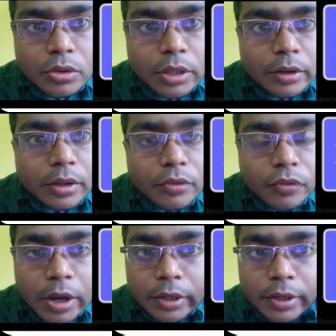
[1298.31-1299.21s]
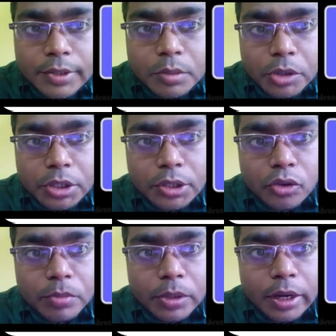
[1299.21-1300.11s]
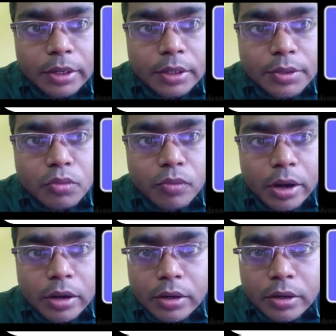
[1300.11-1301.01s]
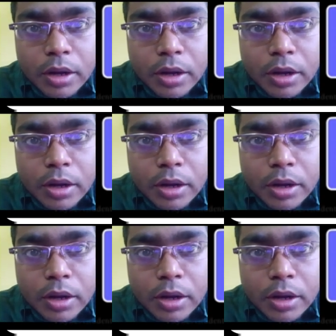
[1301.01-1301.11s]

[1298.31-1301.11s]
Then the final expression you'll be getting is 1